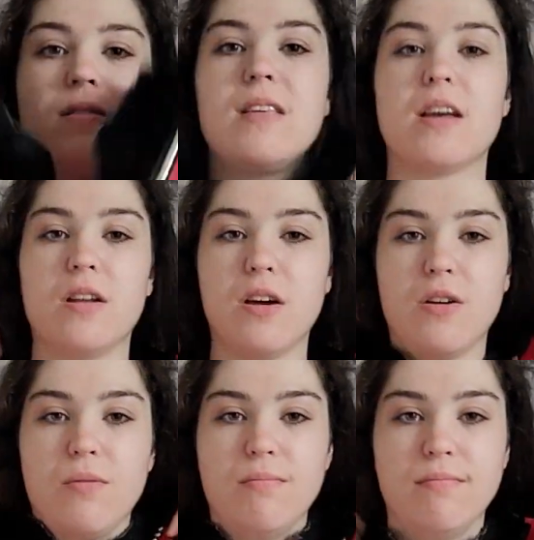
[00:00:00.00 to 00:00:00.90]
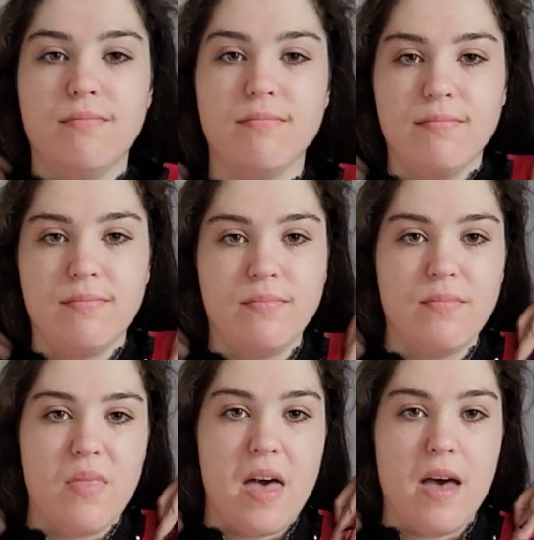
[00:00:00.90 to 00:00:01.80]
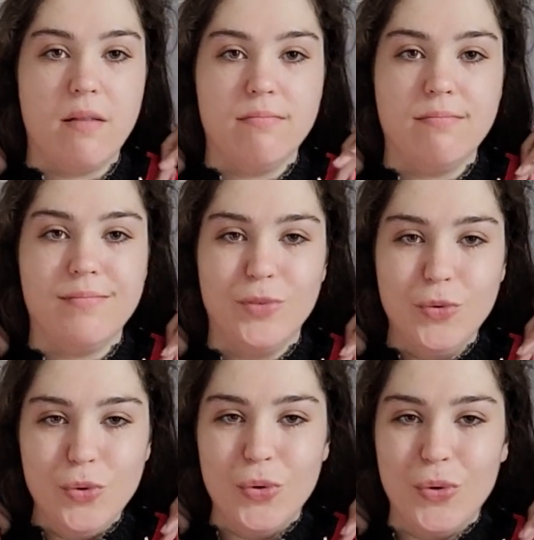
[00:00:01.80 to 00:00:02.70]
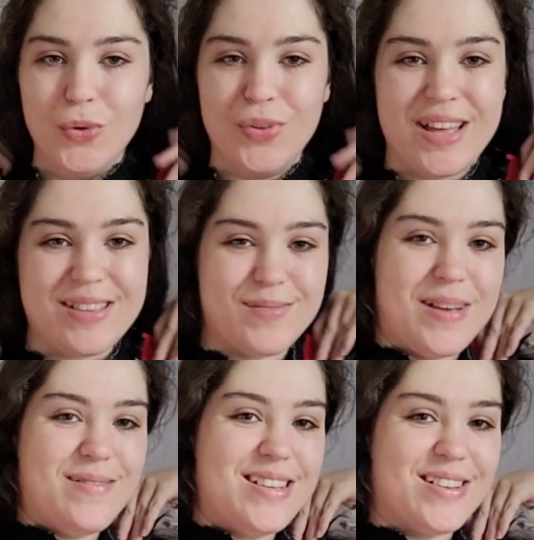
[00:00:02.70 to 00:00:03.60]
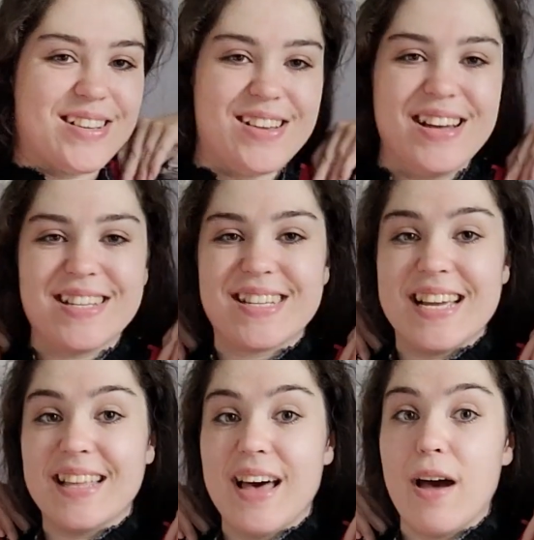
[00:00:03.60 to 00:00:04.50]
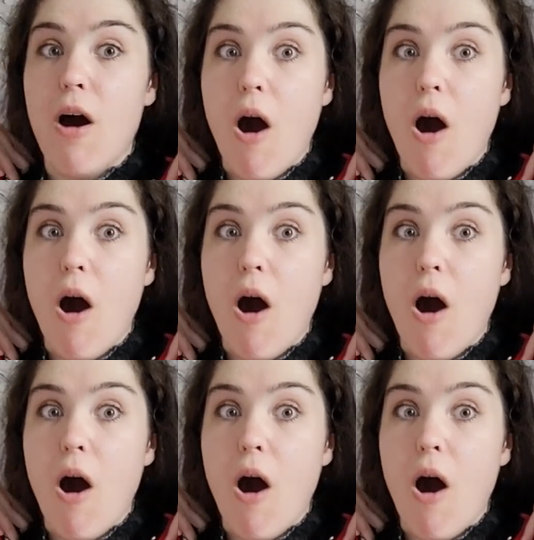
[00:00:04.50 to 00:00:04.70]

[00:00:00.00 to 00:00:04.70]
they're gonna go there. Ooh, that's made me so excited seeing that.